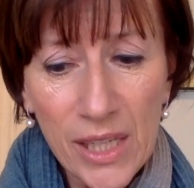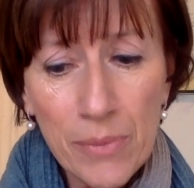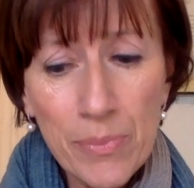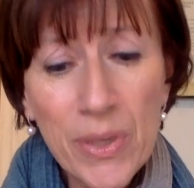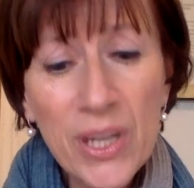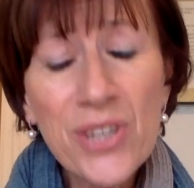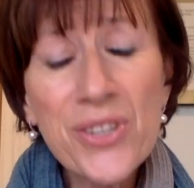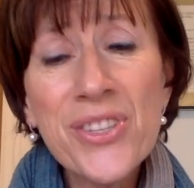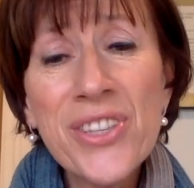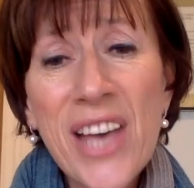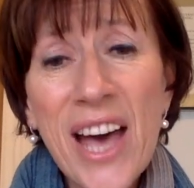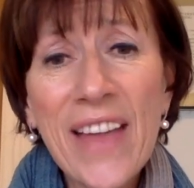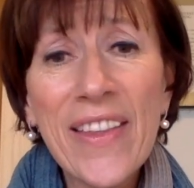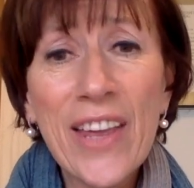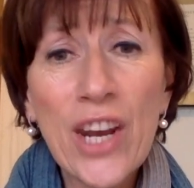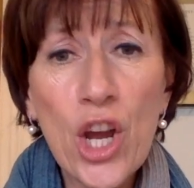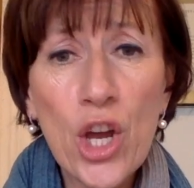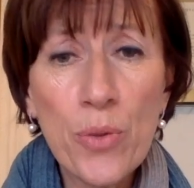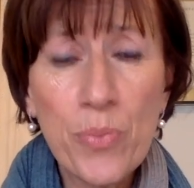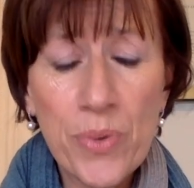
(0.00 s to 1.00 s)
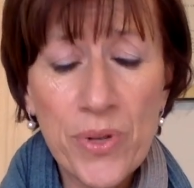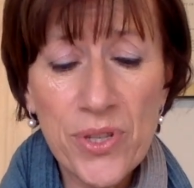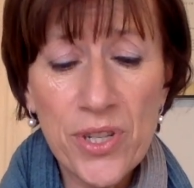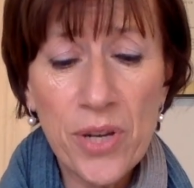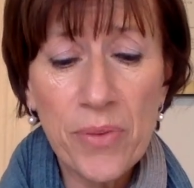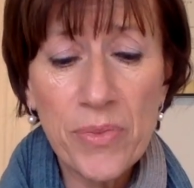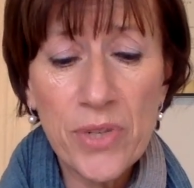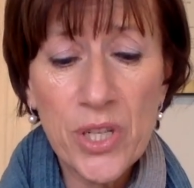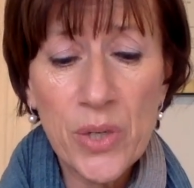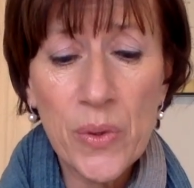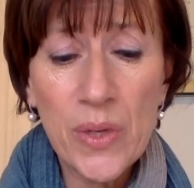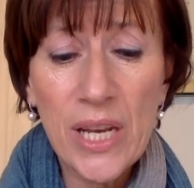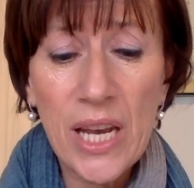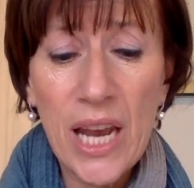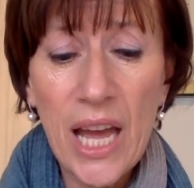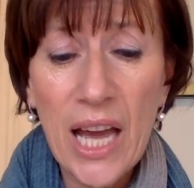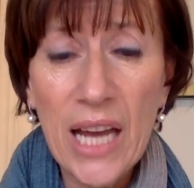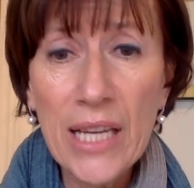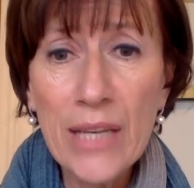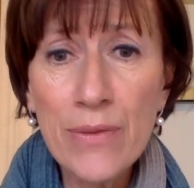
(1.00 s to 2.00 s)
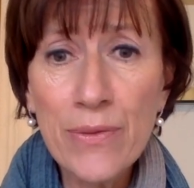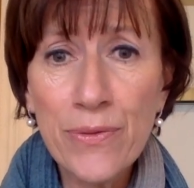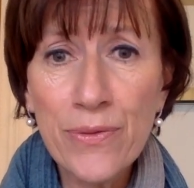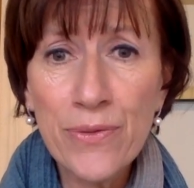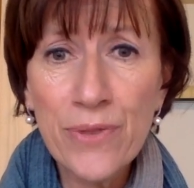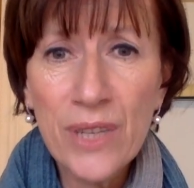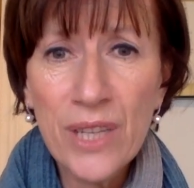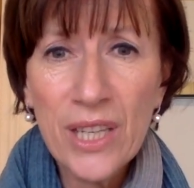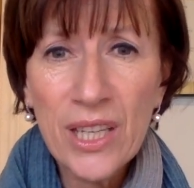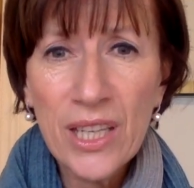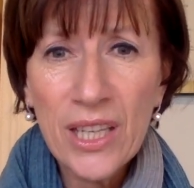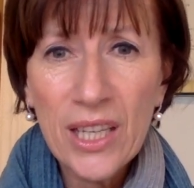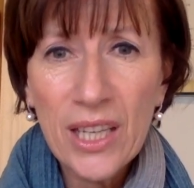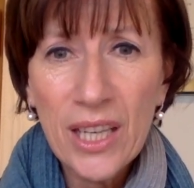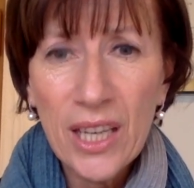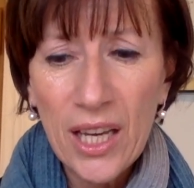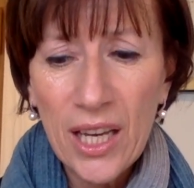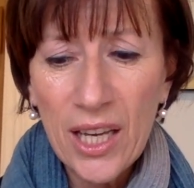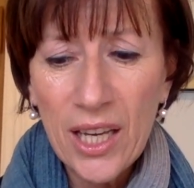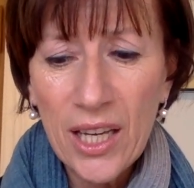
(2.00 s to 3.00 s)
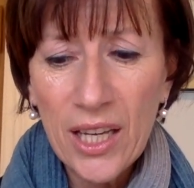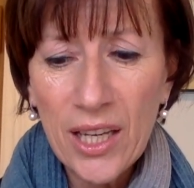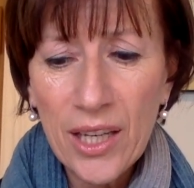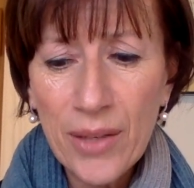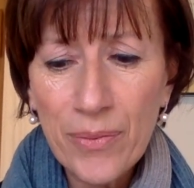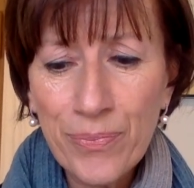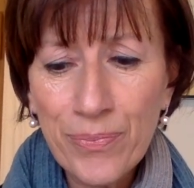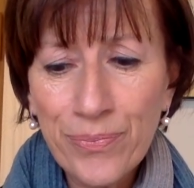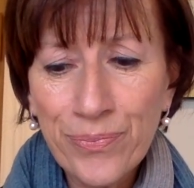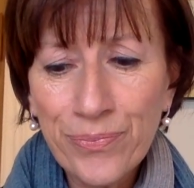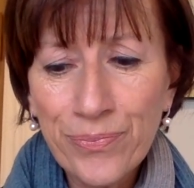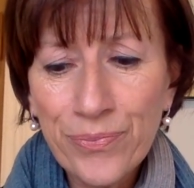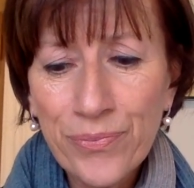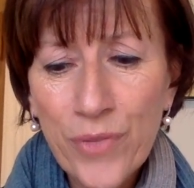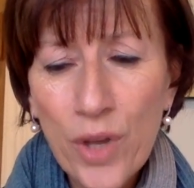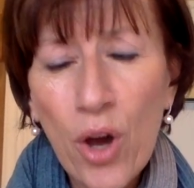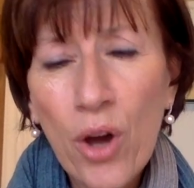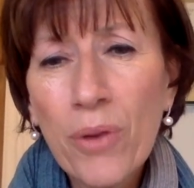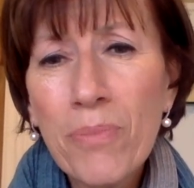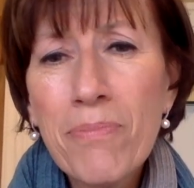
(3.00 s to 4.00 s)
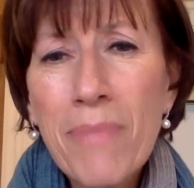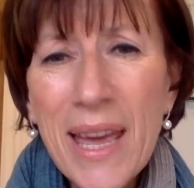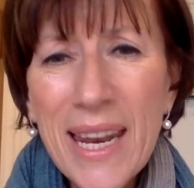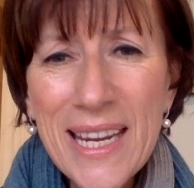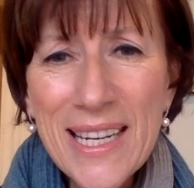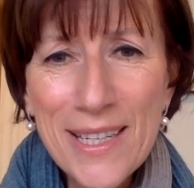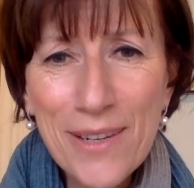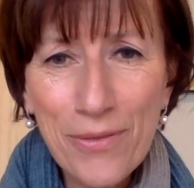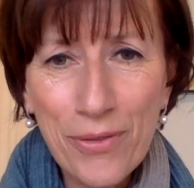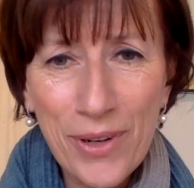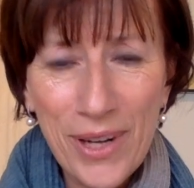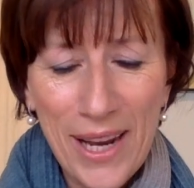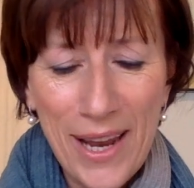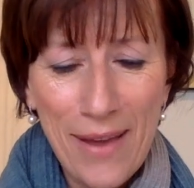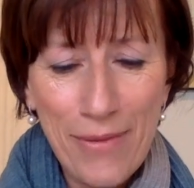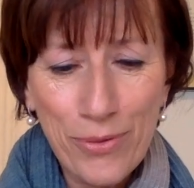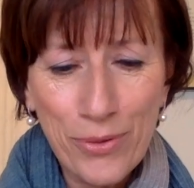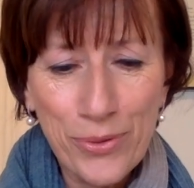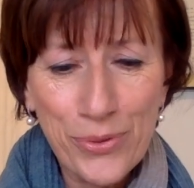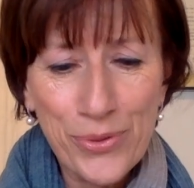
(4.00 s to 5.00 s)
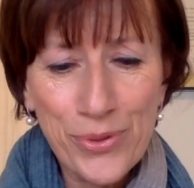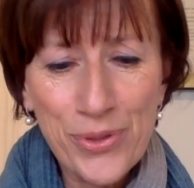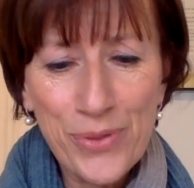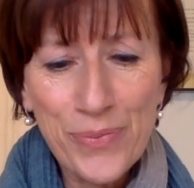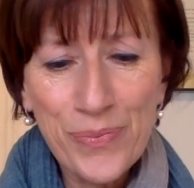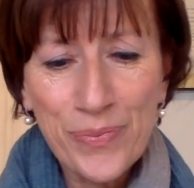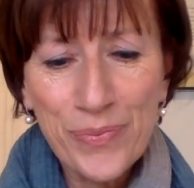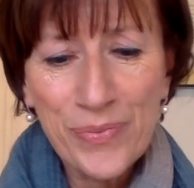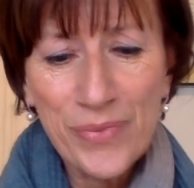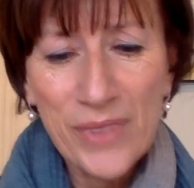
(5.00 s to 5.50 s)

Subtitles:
because that then opens up to a life on many different levels.